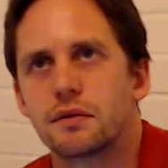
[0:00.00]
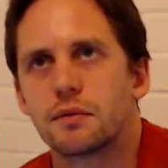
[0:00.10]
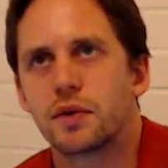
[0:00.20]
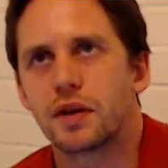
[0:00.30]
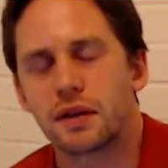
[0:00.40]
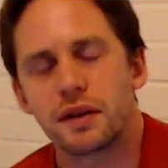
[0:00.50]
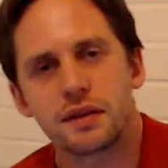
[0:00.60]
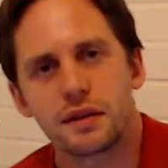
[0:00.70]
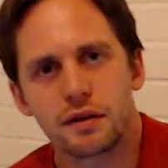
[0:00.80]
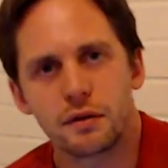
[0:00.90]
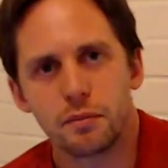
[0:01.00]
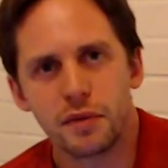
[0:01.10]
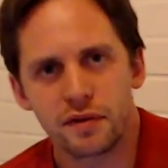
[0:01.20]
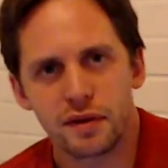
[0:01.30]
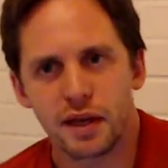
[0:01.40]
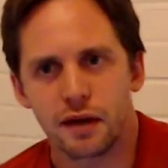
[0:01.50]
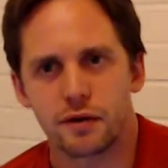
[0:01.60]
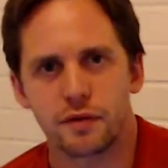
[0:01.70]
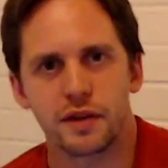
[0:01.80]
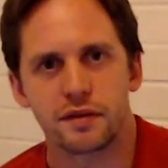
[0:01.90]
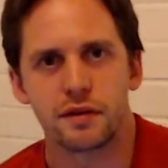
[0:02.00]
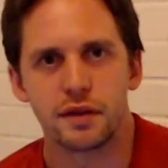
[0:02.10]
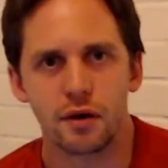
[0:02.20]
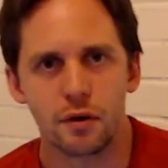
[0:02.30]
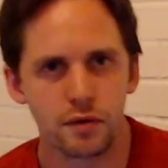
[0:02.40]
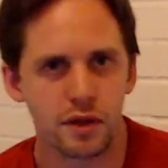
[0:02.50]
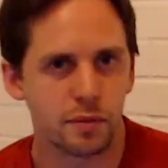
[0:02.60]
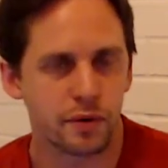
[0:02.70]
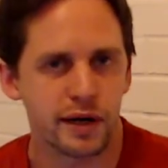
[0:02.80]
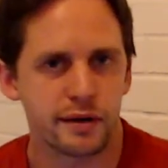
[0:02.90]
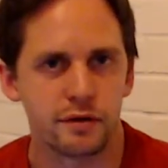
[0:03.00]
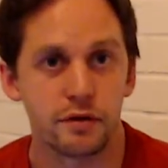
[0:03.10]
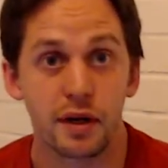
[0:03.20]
But I think that you're missing out if that's the only practice you